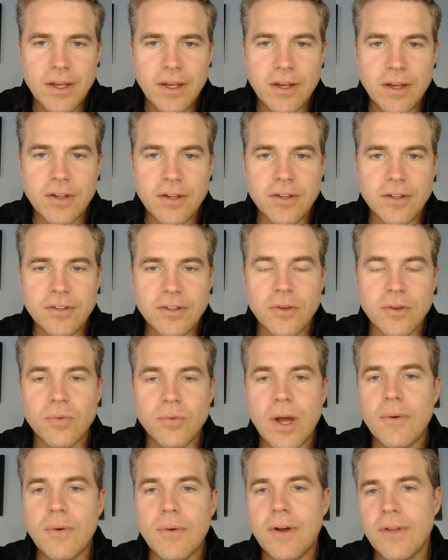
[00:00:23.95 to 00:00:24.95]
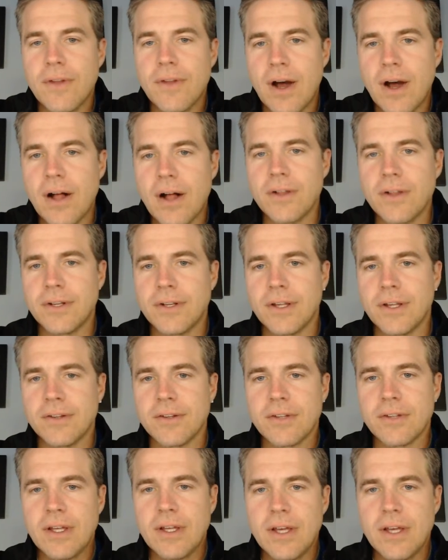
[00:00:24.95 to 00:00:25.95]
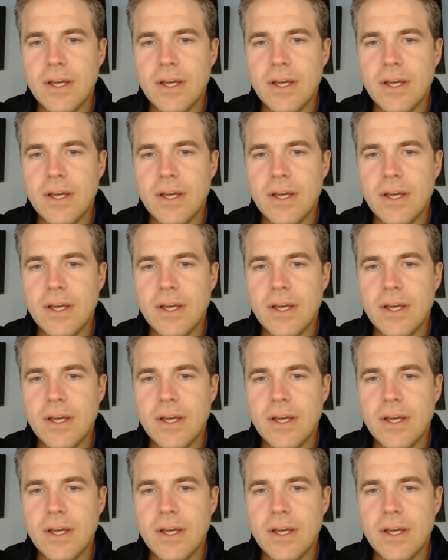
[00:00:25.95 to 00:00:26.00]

is right around the holidays